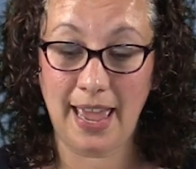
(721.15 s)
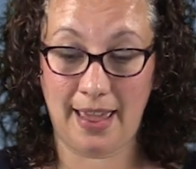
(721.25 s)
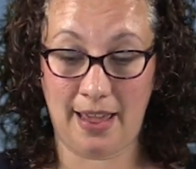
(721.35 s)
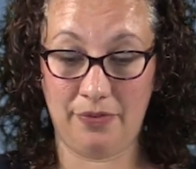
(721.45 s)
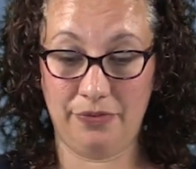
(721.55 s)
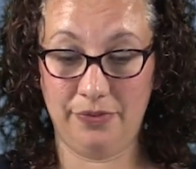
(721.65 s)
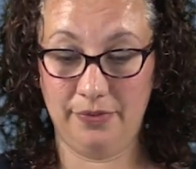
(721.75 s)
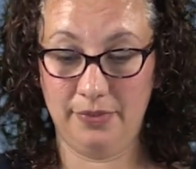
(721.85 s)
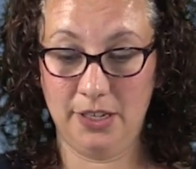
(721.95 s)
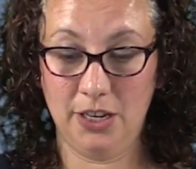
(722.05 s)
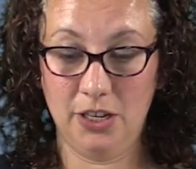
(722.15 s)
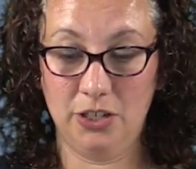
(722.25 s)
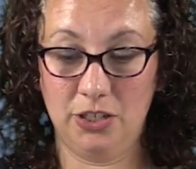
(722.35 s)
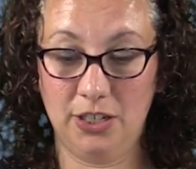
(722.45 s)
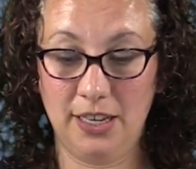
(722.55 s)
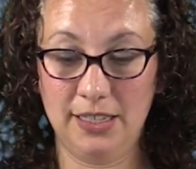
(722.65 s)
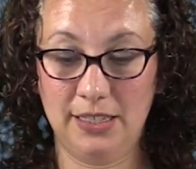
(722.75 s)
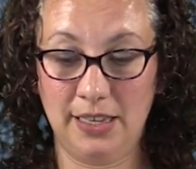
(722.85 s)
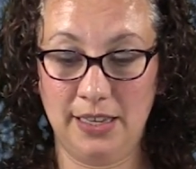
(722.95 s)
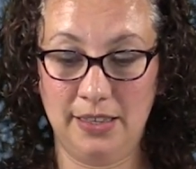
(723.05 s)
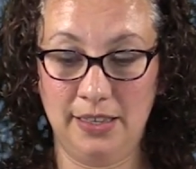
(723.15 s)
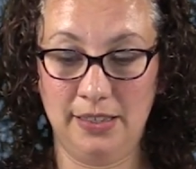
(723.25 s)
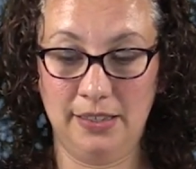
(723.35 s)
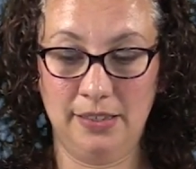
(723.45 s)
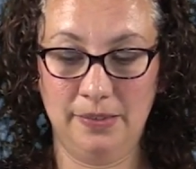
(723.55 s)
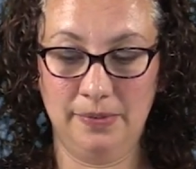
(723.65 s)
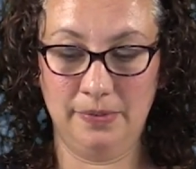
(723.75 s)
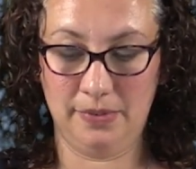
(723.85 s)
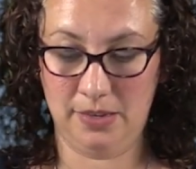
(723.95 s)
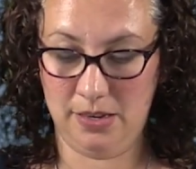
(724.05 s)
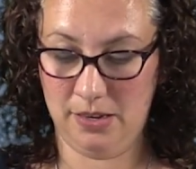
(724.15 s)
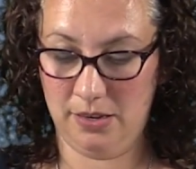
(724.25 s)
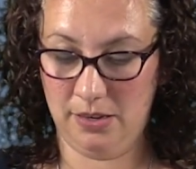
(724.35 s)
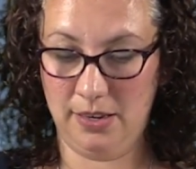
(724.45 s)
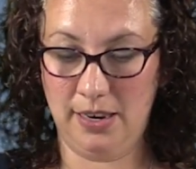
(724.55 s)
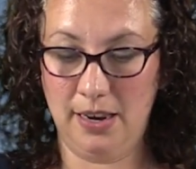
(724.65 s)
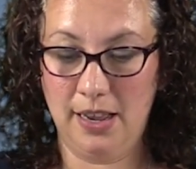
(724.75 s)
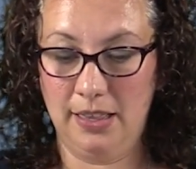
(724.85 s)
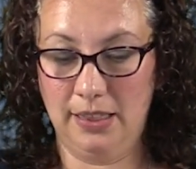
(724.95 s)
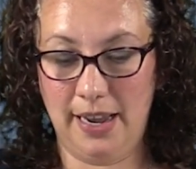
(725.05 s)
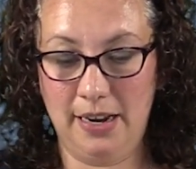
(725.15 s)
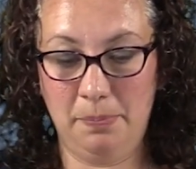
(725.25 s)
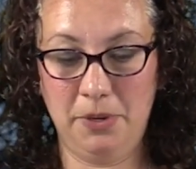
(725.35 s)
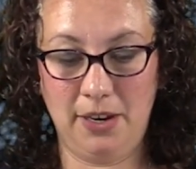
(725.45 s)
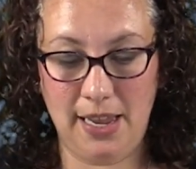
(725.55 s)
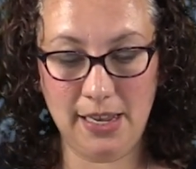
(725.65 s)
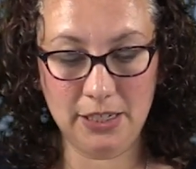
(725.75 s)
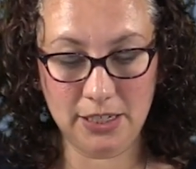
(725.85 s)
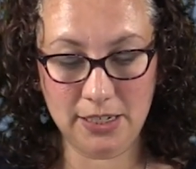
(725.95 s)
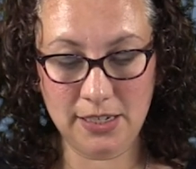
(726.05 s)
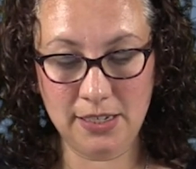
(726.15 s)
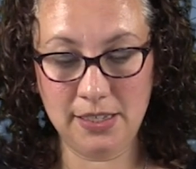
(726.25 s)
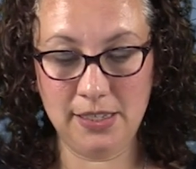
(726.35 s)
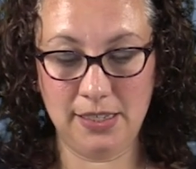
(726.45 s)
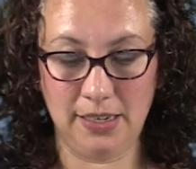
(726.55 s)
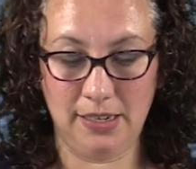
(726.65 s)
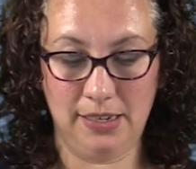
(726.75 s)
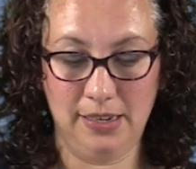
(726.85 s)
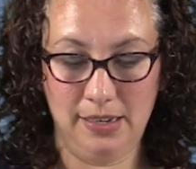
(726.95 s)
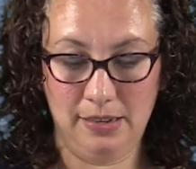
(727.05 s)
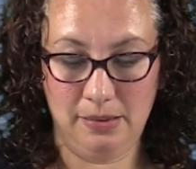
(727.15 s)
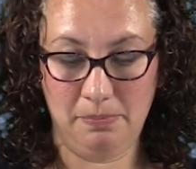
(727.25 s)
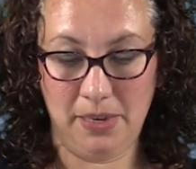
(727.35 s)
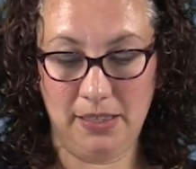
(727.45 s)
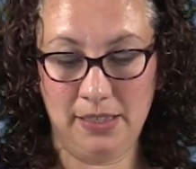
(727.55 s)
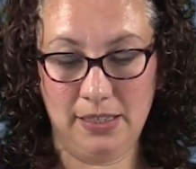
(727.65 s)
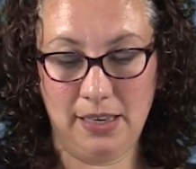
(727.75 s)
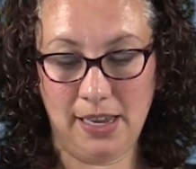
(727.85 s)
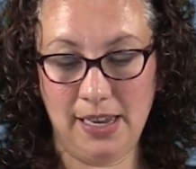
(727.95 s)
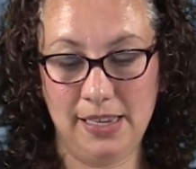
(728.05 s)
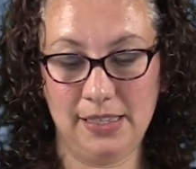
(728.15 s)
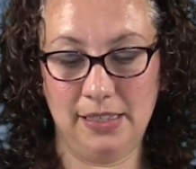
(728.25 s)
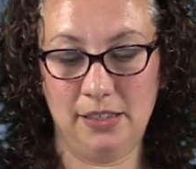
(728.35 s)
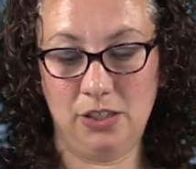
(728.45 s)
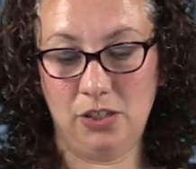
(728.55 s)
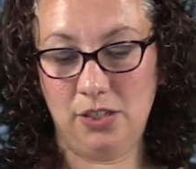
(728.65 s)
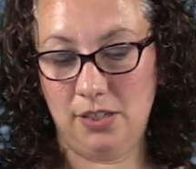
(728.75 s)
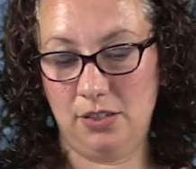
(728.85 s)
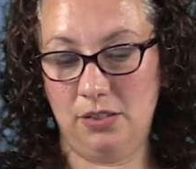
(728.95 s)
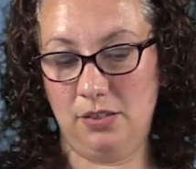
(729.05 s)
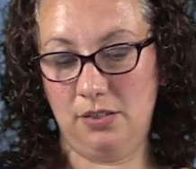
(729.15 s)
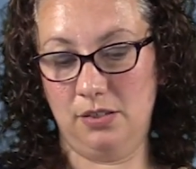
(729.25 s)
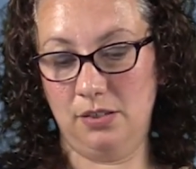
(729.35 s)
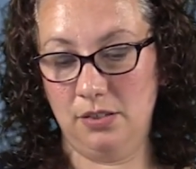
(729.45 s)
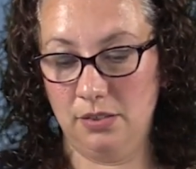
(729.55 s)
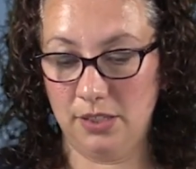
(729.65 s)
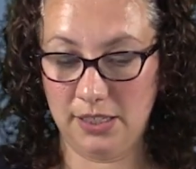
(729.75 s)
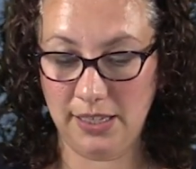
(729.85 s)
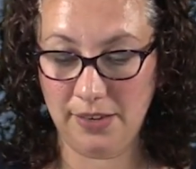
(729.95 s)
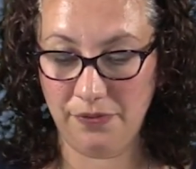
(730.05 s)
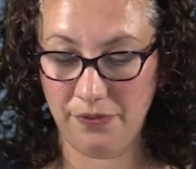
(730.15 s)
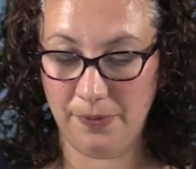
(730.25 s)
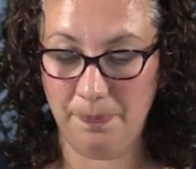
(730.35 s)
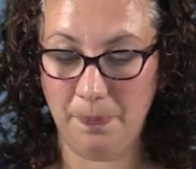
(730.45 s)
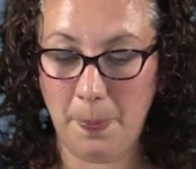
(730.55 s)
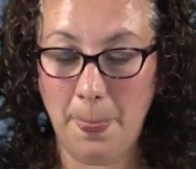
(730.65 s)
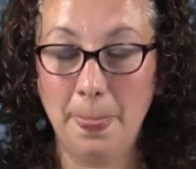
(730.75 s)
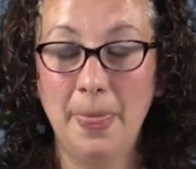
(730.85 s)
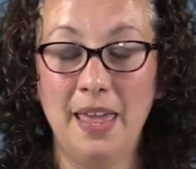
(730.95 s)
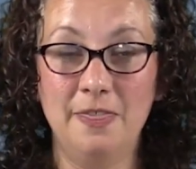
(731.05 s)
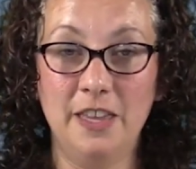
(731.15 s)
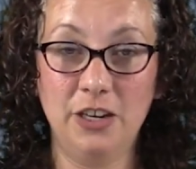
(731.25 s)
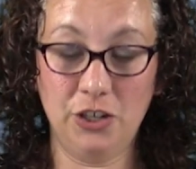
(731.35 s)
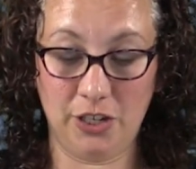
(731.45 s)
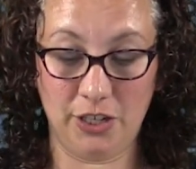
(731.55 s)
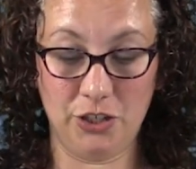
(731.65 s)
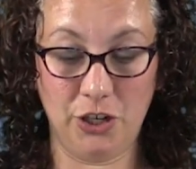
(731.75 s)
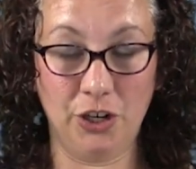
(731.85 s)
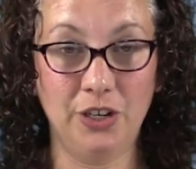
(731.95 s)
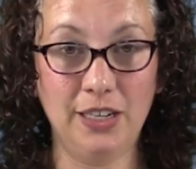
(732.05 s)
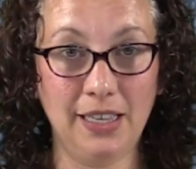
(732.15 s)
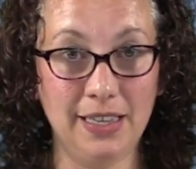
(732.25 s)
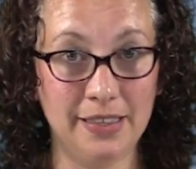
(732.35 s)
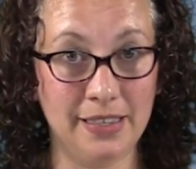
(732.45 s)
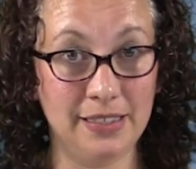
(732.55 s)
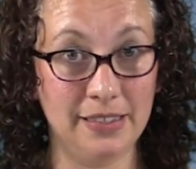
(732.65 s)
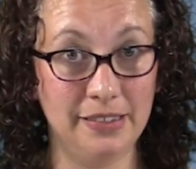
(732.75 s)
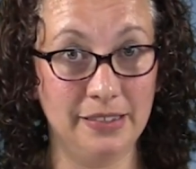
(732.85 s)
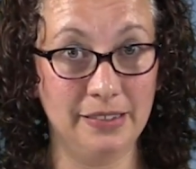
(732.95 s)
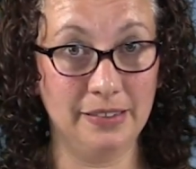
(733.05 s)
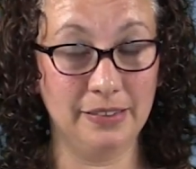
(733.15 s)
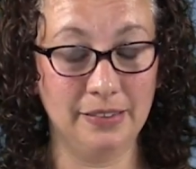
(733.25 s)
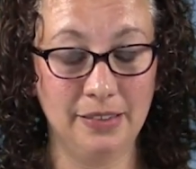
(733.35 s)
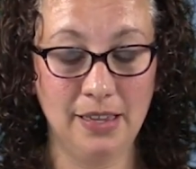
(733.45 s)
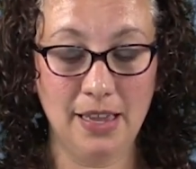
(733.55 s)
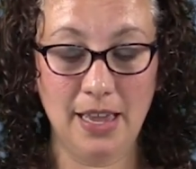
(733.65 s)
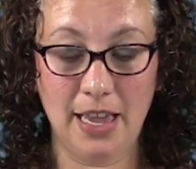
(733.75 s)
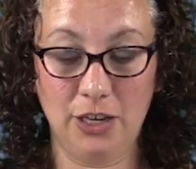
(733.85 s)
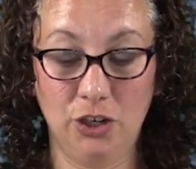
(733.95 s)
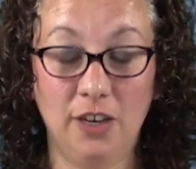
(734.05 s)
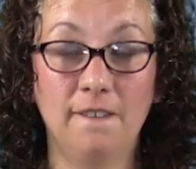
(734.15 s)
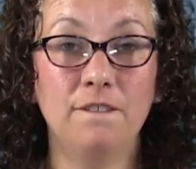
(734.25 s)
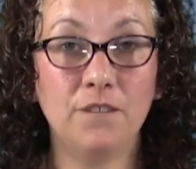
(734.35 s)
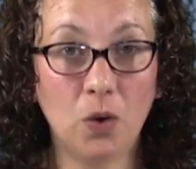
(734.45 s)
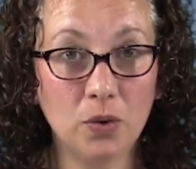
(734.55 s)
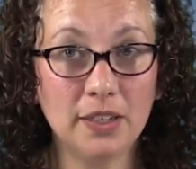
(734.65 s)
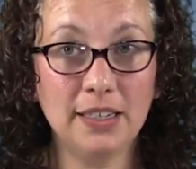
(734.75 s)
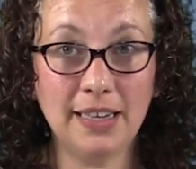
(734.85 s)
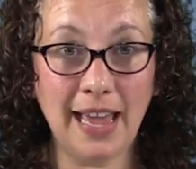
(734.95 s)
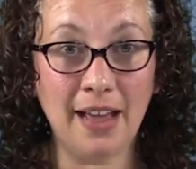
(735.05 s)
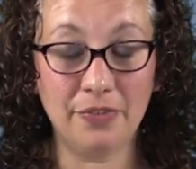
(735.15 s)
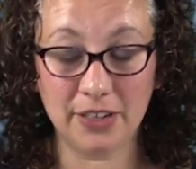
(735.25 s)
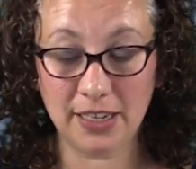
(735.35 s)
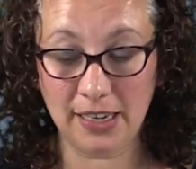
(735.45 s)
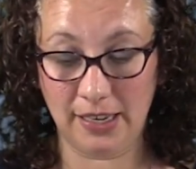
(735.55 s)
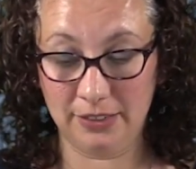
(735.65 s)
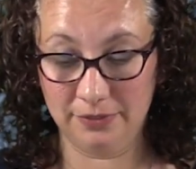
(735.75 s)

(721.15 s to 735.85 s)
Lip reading: half, just like this. Line up your edges, make this nice and stiff. And then you're going to turn it like this. And you're going to fold it in half again.